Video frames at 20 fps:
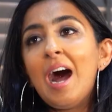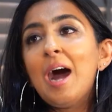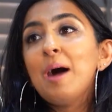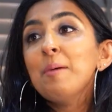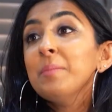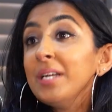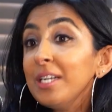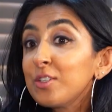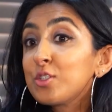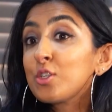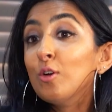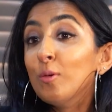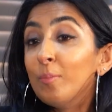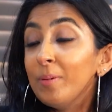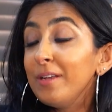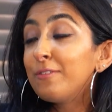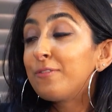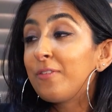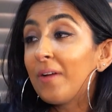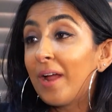I mean, to
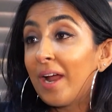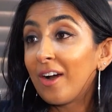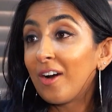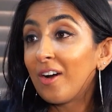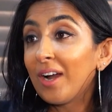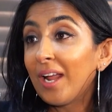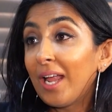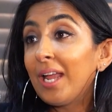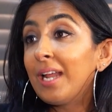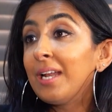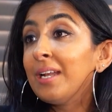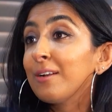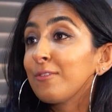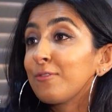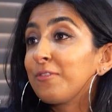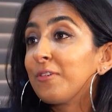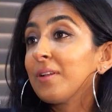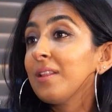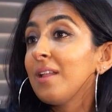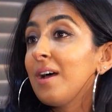be fair, In It
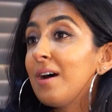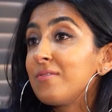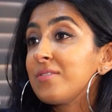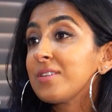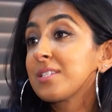for Love